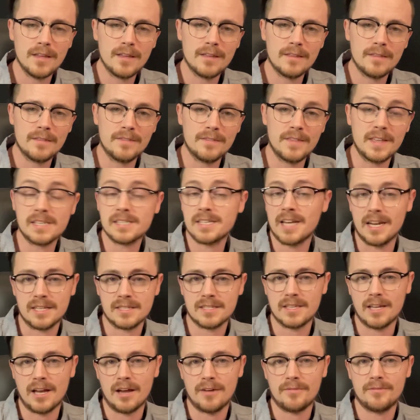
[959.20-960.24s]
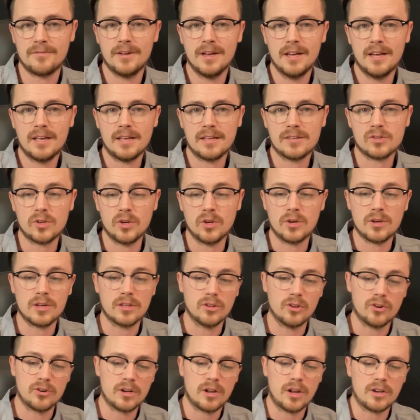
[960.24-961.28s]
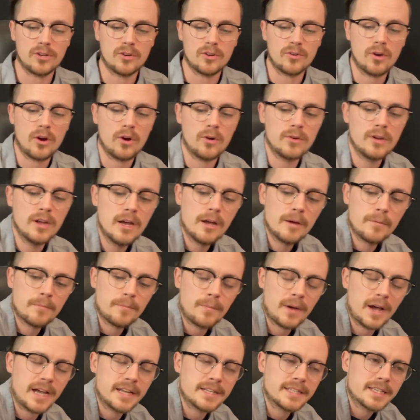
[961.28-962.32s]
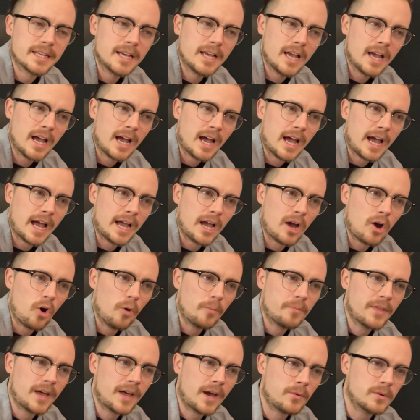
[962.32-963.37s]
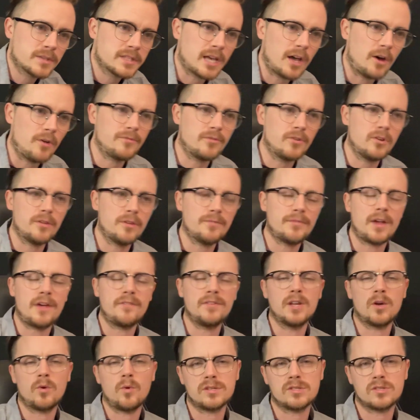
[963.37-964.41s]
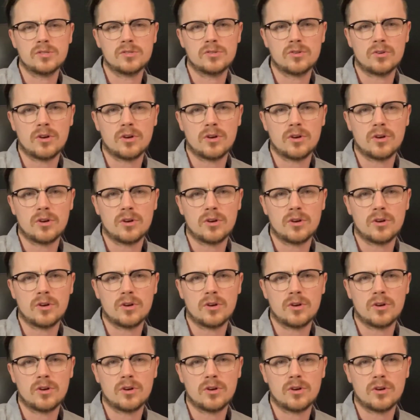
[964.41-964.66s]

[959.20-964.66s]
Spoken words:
this kind of stuff so you can learn it on your own. But I hope that was helpful. If you have any questions or